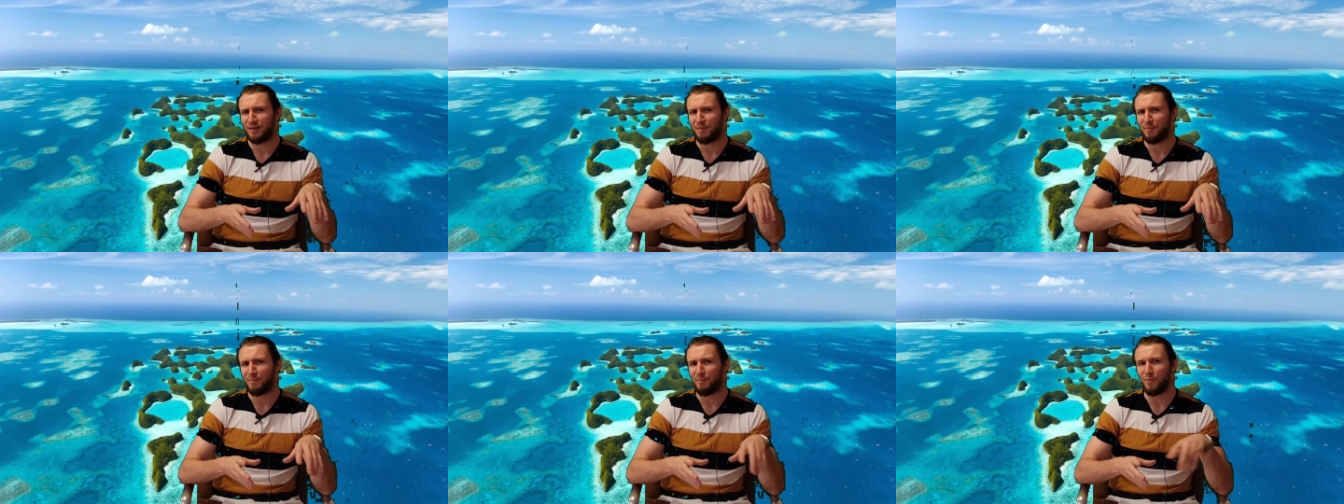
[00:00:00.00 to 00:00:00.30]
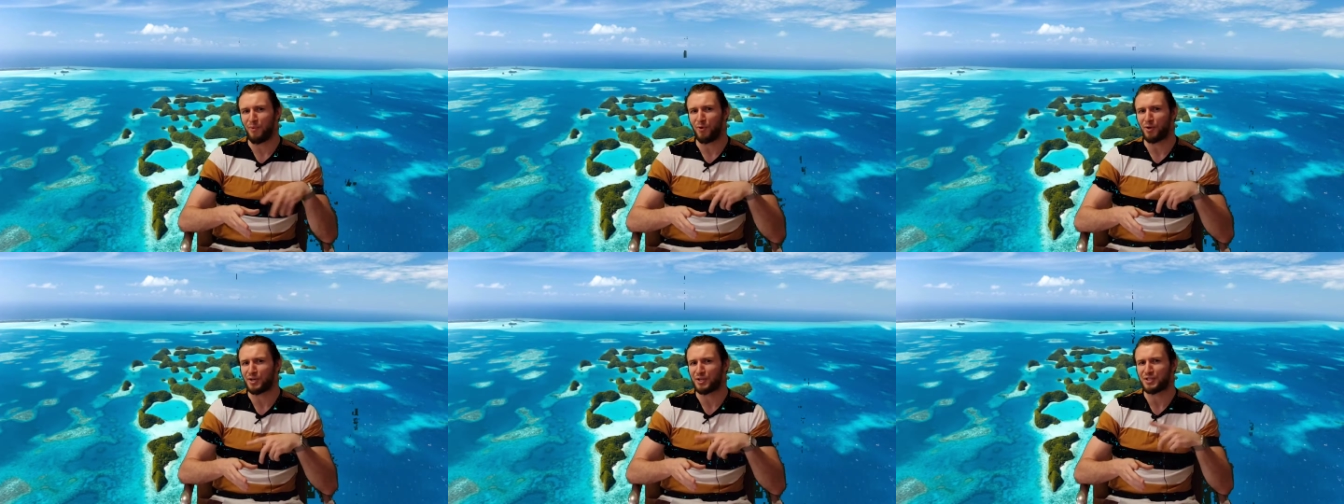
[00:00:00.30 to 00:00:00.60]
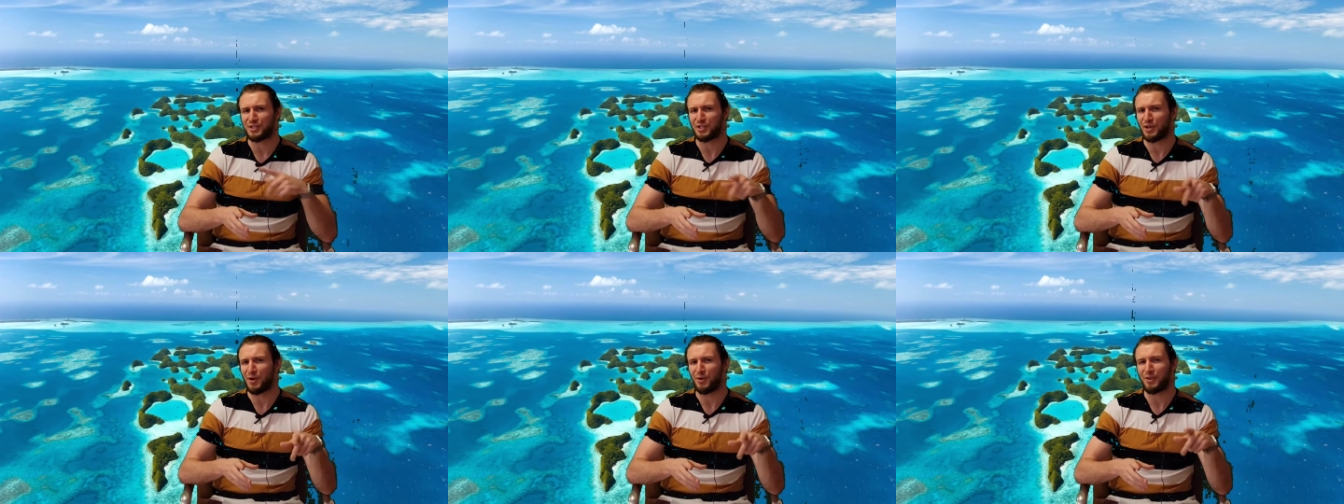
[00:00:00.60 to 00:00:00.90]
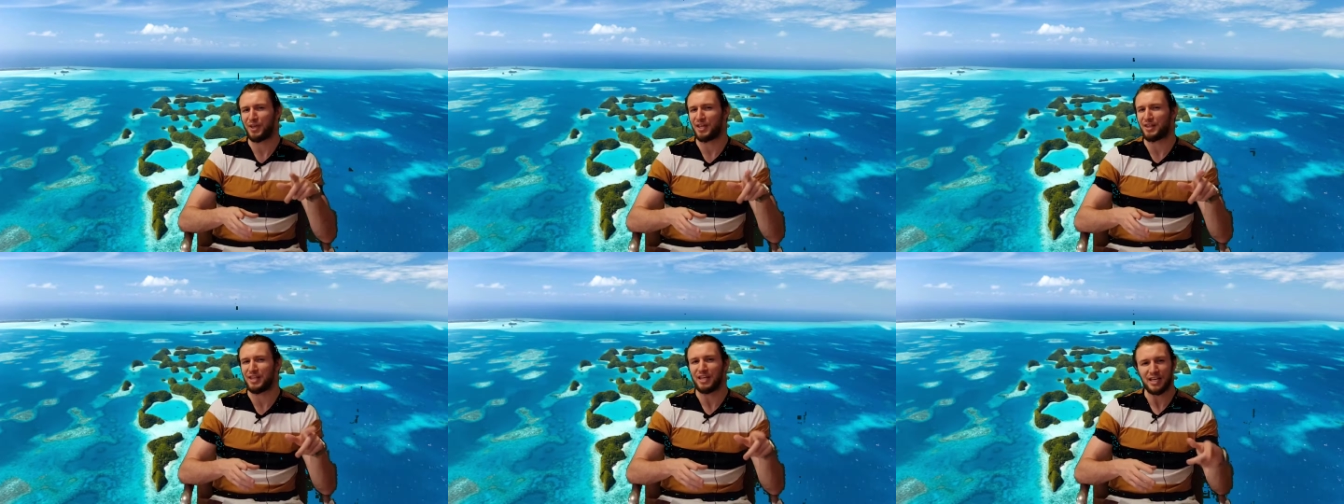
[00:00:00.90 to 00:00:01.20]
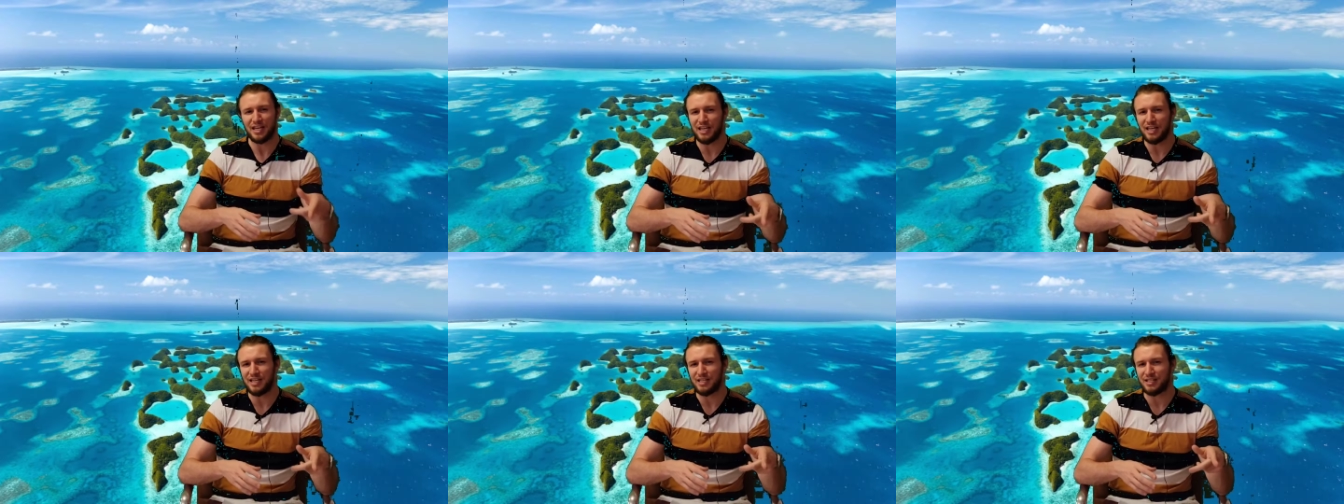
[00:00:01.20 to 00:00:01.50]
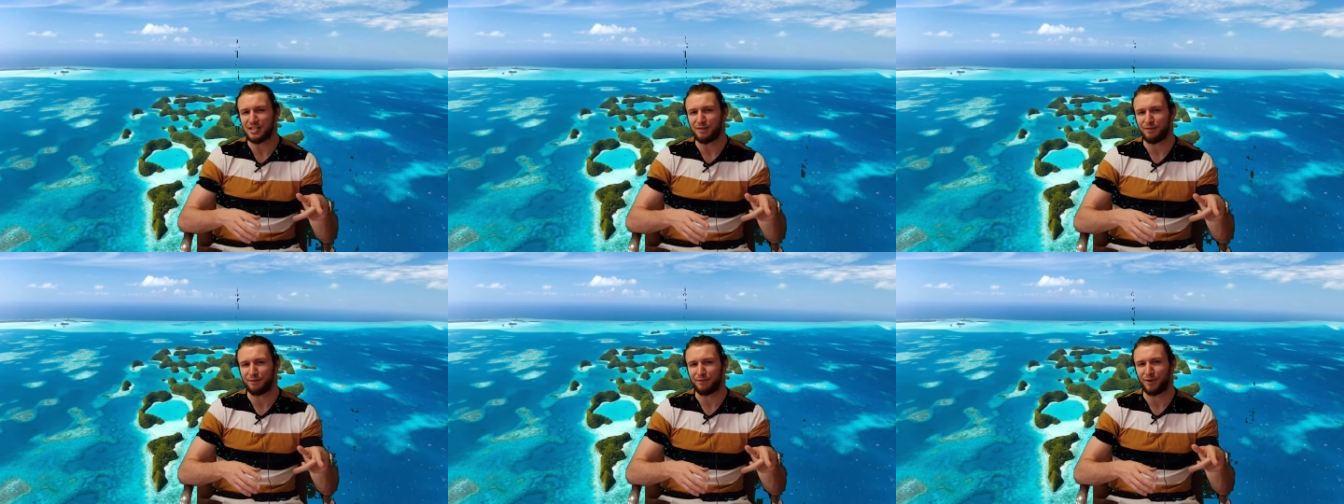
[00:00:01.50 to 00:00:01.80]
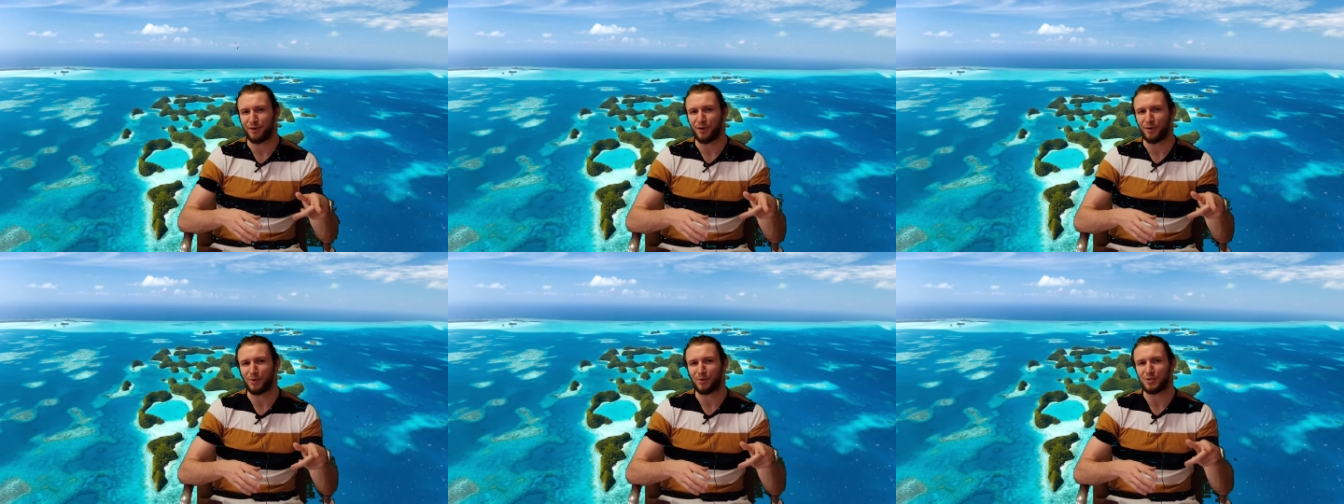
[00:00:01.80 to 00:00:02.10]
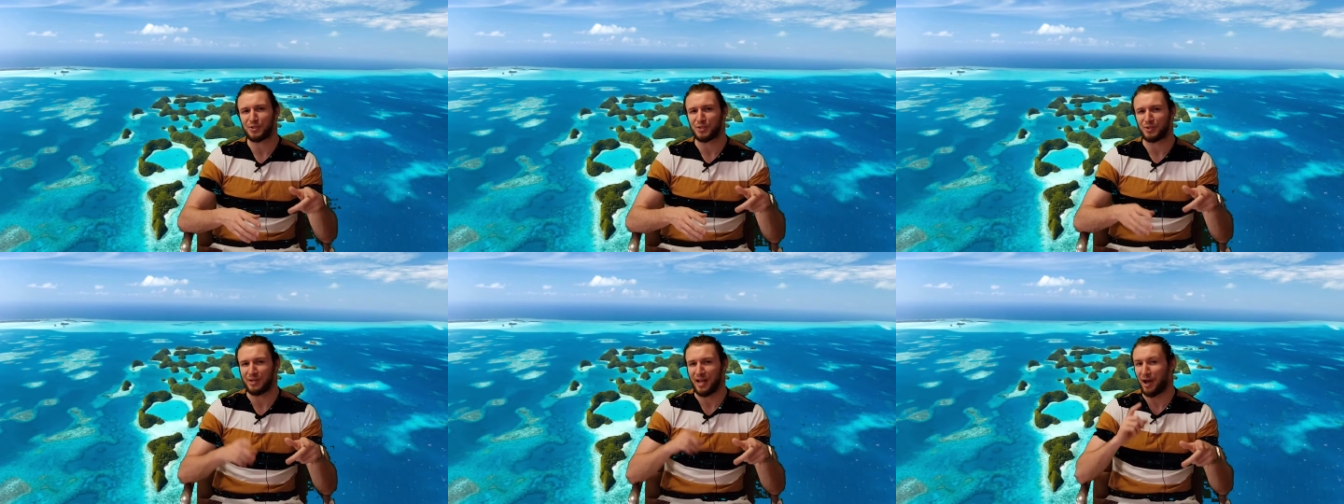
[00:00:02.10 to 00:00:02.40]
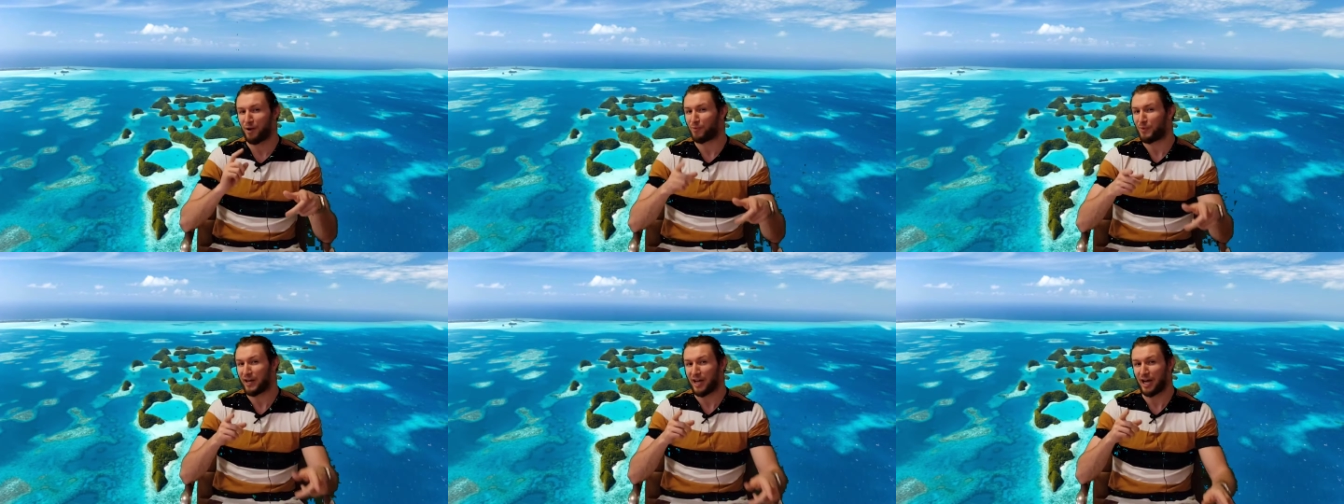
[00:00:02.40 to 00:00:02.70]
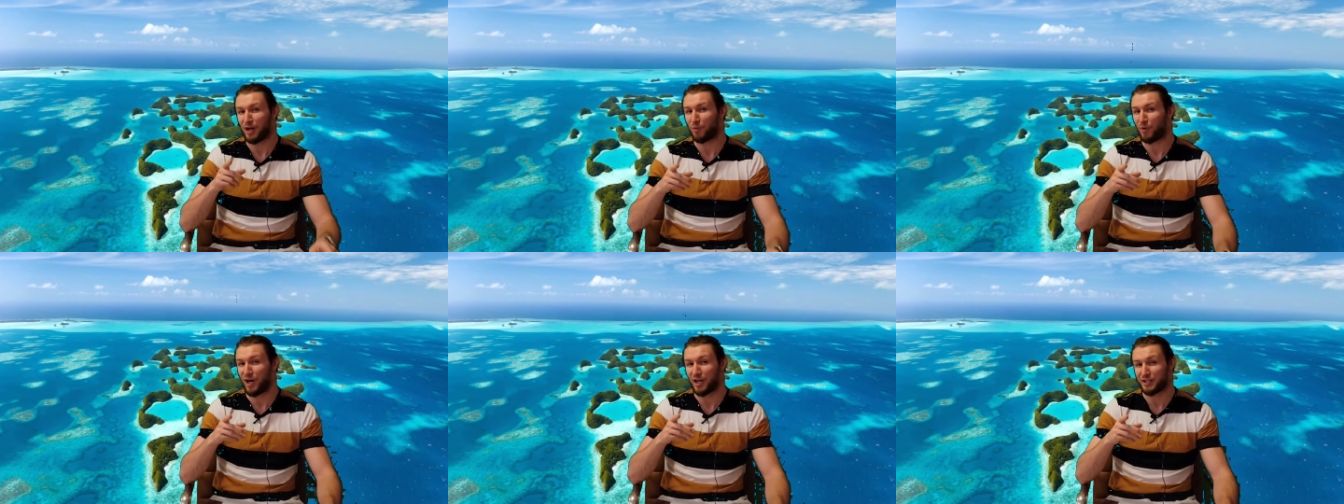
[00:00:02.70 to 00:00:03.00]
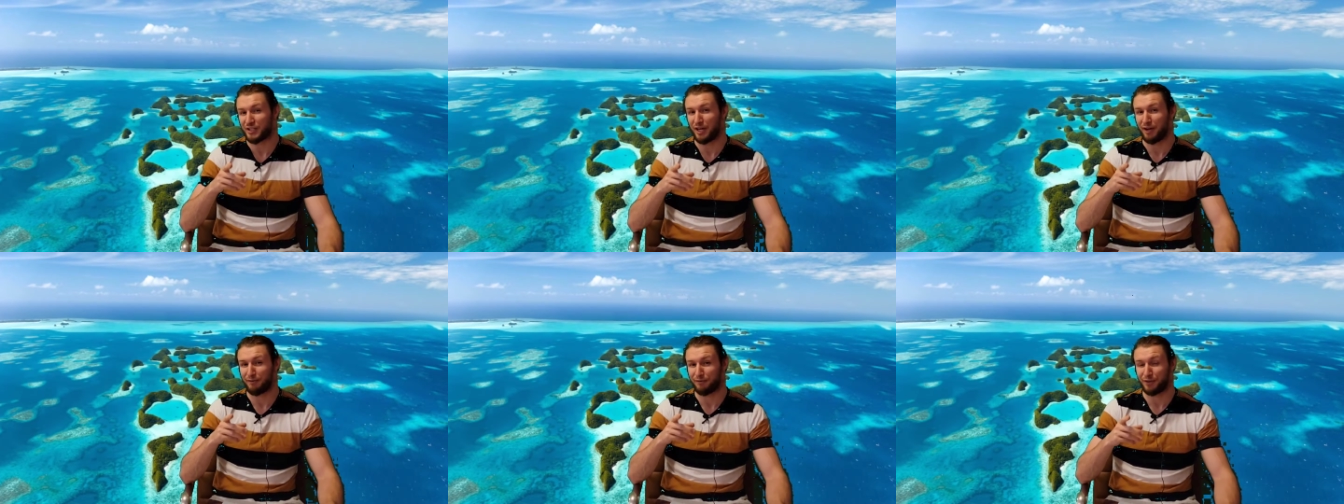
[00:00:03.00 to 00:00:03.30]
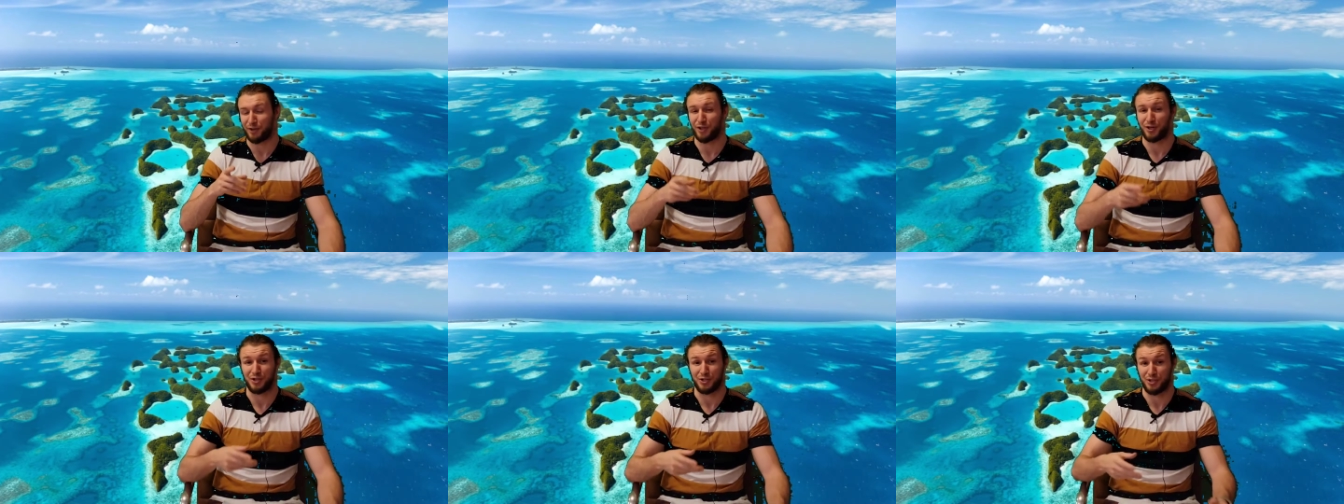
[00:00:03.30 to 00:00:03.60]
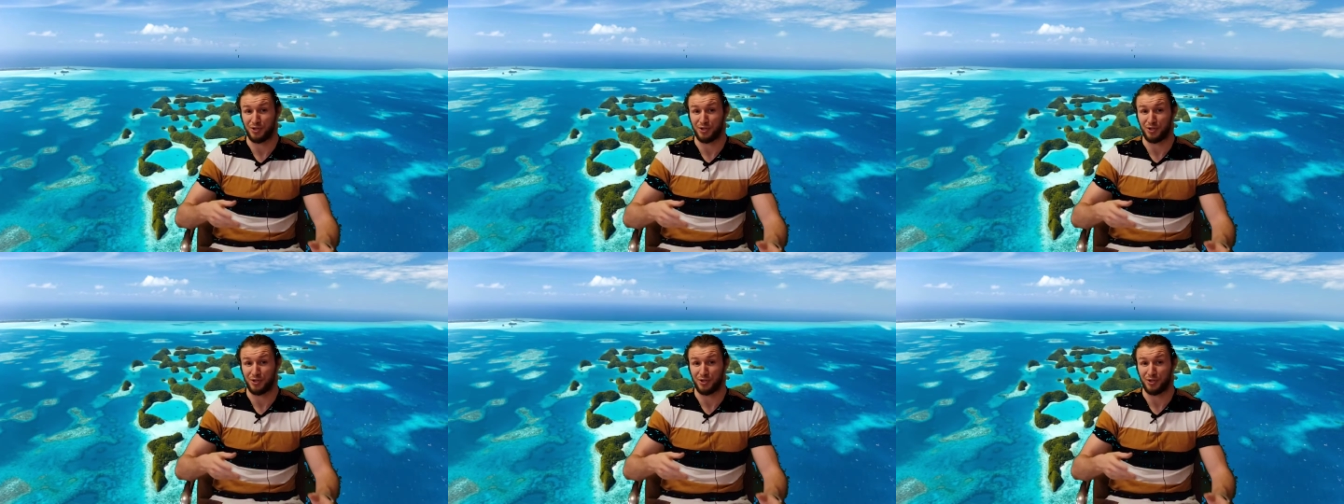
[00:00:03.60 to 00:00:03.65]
more so than the easy vote. So now we gotta watch out for her.